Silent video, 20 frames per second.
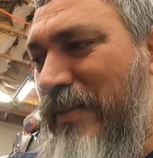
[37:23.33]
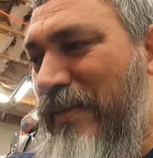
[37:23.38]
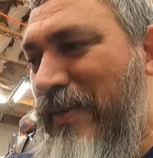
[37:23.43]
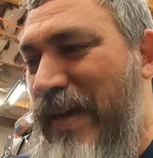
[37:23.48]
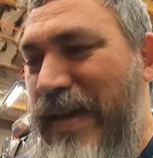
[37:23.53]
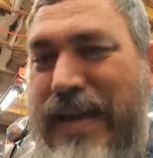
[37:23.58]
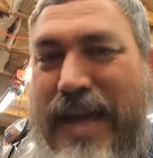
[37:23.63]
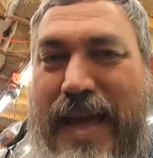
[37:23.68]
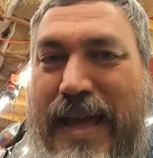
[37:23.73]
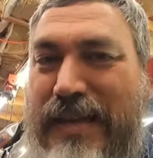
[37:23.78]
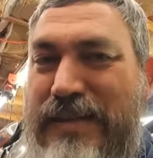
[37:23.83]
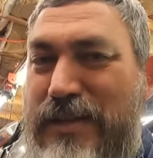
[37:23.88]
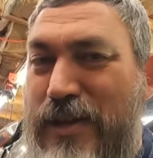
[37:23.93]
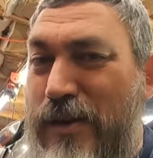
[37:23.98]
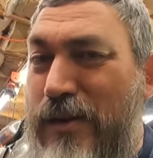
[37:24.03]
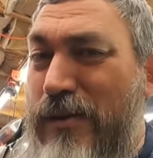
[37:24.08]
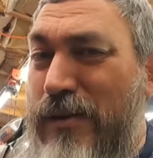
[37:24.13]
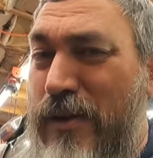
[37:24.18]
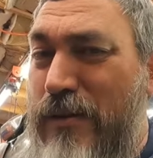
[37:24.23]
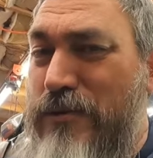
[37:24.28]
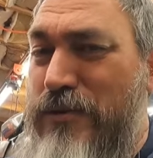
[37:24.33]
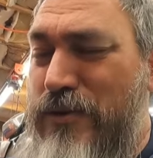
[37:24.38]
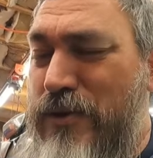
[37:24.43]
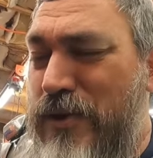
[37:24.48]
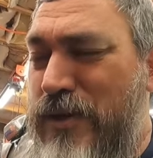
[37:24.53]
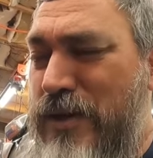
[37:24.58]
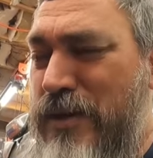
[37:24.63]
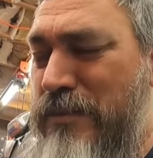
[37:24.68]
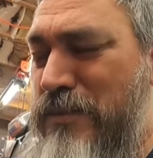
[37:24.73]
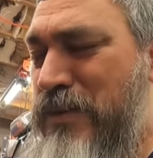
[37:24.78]
they can't turn those
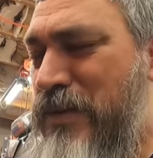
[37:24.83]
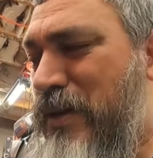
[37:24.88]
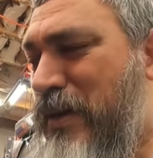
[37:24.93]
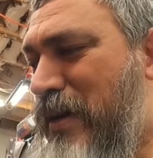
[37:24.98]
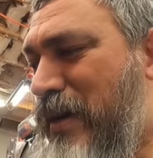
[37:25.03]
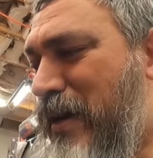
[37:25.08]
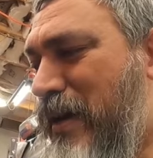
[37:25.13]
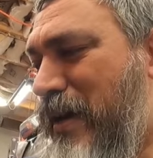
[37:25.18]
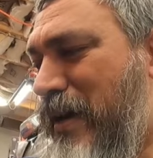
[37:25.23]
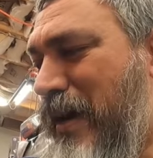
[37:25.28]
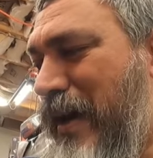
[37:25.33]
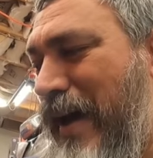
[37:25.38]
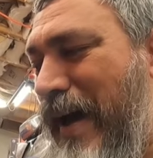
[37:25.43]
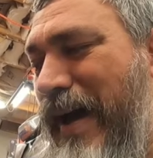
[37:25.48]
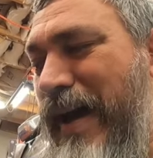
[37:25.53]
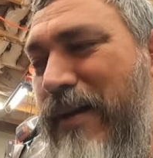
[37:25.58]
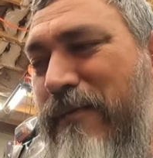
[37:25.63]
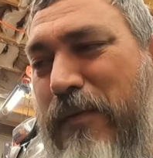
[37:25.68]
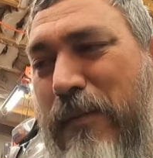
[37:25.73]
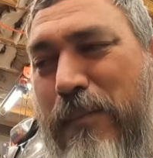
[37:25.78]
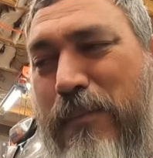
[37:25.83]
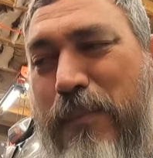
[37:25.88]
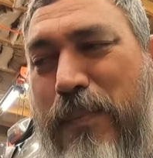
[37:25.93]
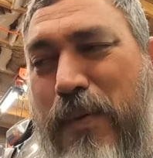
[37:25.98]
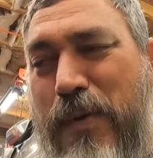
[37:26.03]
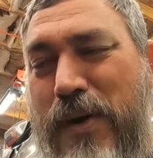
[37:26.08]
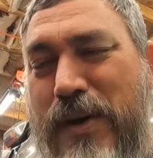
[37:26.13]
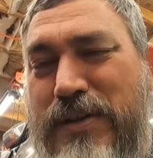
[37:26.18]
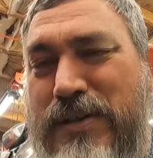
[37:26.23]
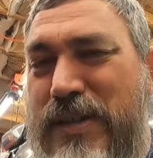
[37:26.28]
drums. I haven't
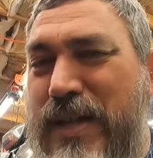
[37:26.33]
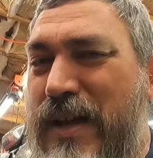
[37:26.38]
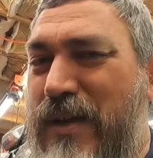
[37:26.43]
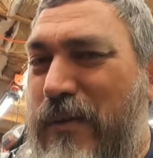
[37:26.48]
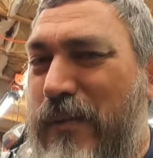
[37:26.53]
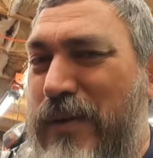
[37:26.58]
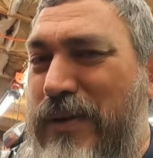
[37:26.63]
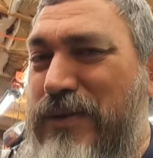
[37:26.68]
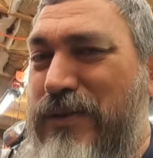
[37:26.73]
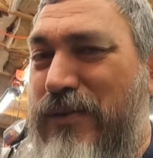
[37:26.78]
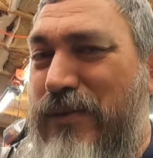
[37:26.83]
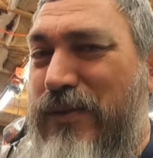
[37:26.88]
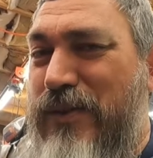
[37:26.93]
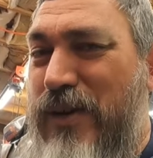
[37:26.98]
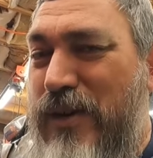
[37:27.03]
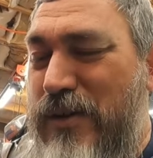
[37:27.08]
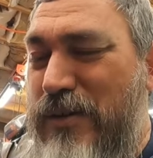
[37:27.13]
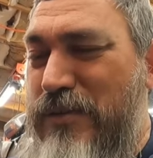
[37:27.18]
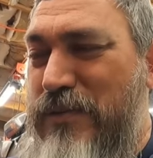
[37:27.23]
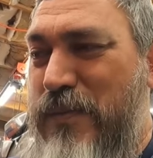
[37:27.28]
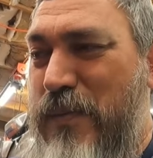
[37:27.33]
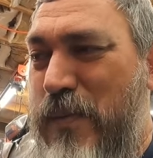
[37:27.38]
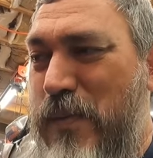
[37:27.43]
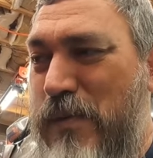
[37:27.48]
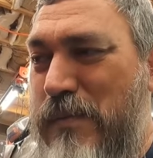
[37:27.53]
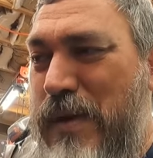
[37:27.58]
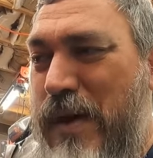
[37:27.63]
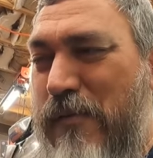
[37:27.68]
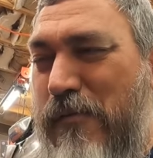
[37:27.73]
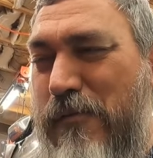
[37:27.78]
priced out what it's going to cost
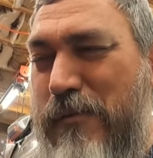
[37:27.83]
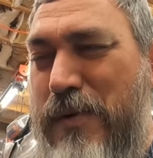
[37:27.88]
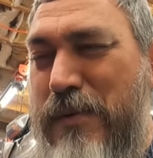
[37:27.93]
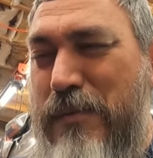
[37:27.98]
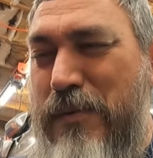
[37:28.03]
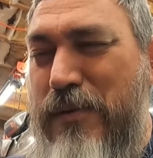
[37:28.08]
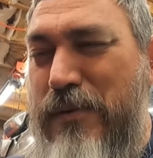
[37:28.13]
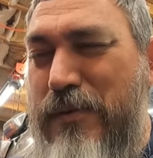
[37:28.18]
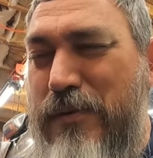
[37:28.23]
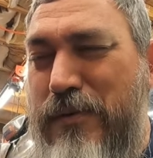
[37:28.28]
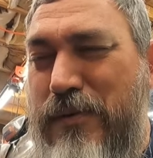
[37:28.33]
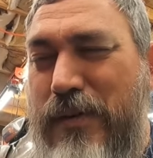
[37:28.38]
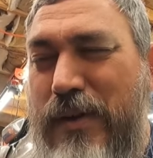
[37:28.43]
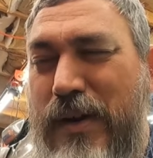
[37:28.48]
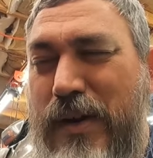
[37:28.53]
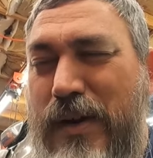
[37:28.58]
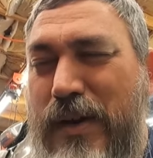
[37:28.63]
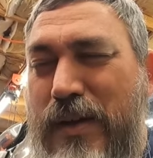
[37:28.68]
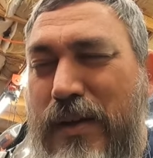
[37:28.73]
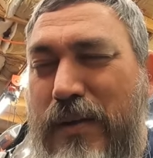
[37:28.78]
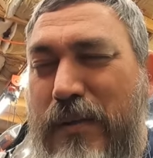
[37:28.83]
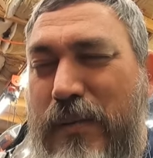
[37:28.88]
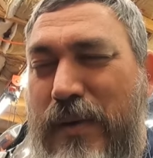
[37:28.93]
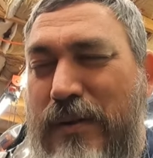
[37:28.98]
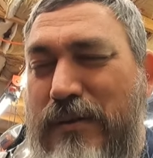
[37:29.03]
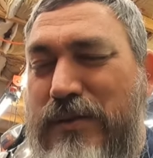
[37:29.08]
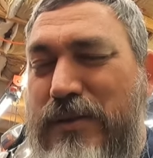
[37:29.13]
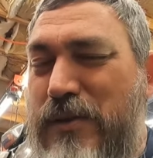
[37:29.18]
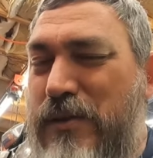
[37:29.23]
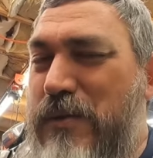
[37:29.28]
for them. I remember
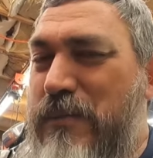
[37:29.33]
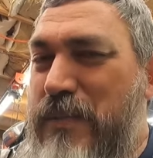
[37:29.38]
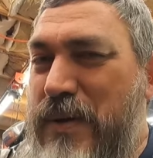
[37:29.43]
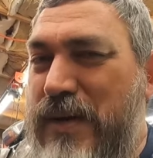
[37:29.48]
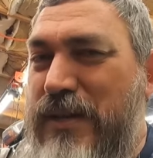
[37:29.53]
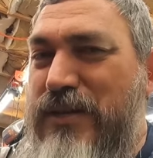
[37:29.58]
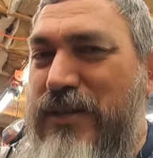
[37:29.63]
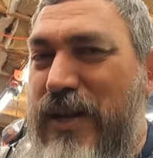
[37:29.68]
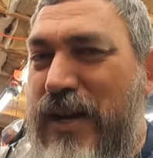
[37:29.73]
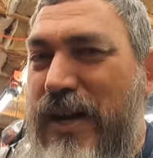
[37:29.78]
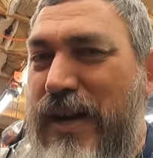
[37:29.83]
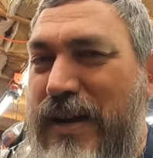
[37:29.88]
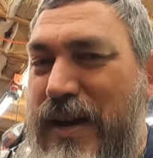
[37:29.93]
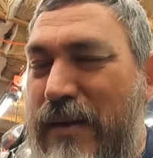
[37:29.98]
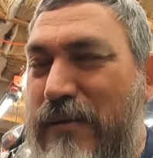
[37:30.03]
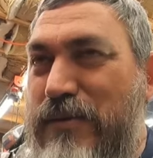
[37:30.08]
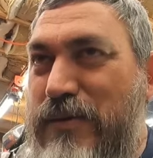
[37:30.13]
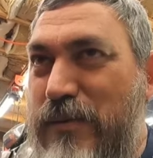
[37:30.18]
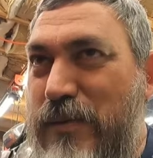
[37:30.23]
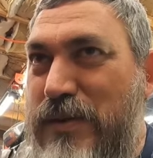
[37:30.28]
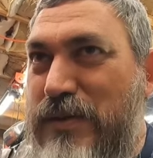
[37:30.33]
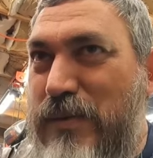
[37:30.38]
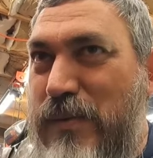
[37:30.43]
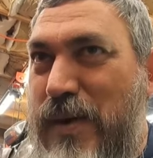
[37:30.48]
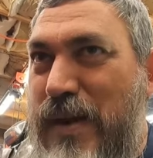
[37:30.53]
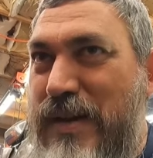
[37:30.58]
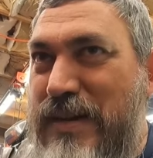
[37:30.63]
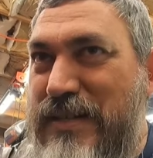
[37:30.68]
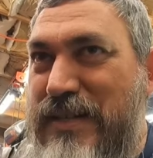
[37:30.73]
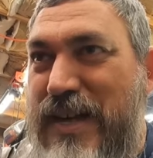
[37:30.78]
when I was doing Big John, that was the
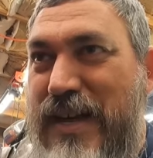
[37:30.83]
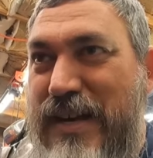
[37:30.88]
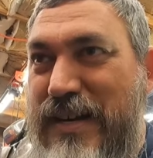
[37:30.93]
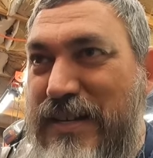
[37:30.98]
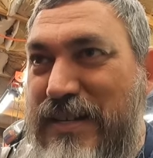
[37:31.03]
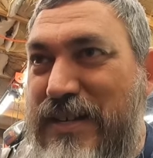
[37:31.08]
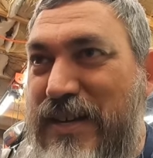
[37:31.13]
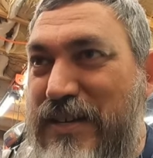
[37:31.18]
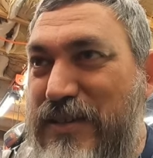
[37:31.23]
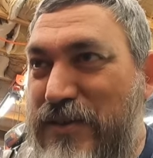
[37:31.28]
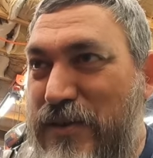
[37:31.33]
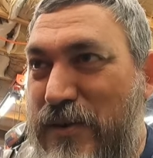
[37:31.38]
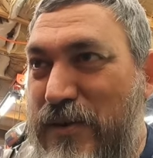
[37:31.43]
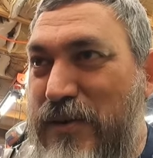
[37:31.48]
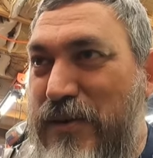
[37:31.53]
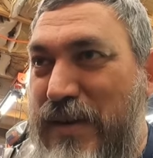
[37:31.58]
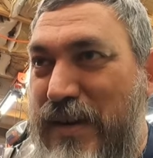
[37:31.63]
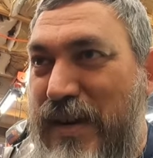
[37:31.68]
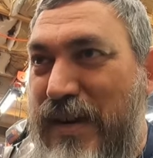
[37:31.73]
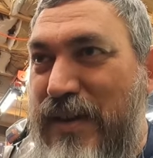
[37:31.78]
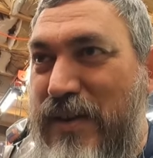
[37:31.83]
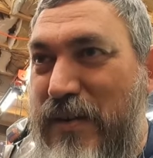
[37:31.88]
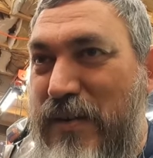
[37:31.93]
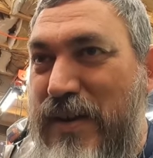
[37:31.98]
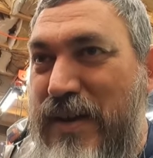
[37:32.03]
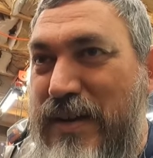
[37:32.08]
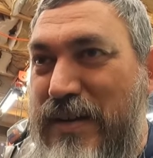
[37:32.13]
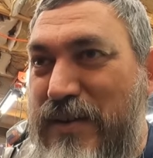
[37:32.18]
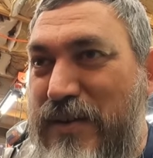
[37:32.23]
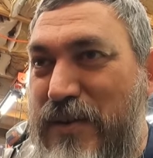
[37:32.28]
reason why I decided to say screw it and
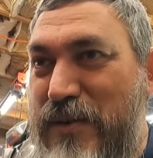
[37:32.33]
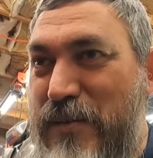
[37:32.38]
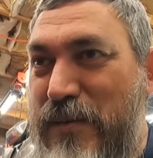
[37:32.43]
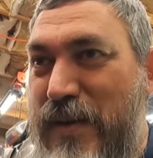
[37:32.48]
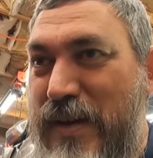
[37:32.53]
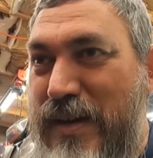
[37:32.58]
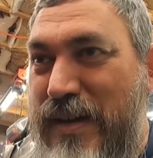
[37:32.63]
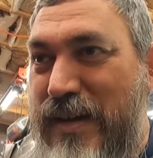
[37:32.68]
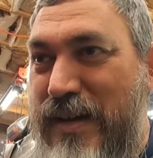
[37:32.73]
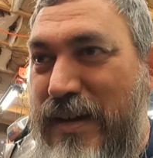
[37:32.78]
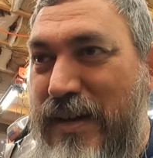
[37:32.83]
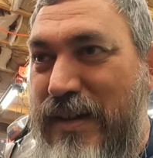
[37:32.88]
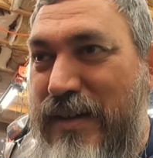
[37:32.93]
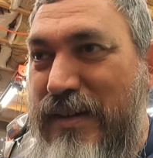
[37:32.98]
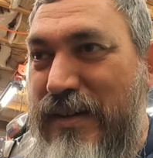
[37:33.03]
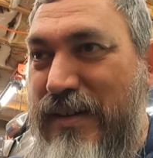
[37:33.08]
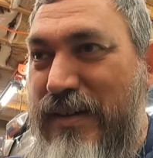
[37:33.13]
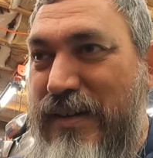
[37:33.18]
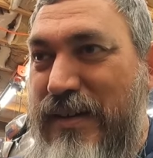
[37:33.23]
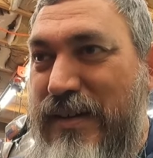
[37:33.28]
go ahead and do